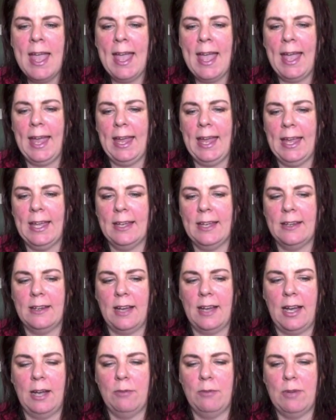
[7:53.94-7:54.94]
And
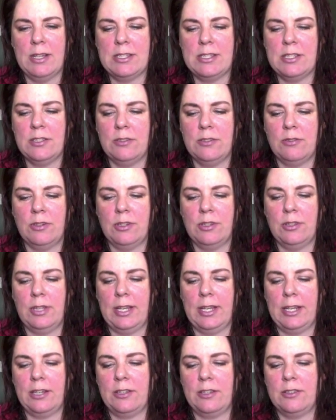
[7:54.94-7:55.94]
I wasn't
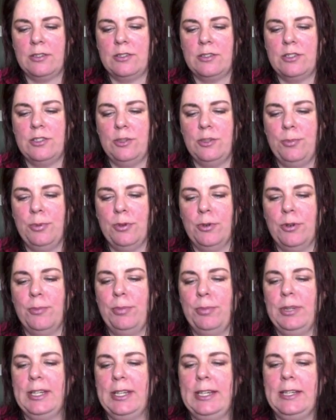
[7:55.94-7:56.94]
like super
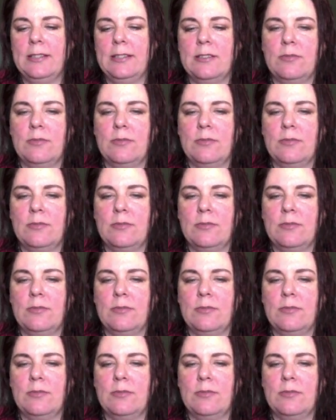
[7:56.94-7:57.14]
pleased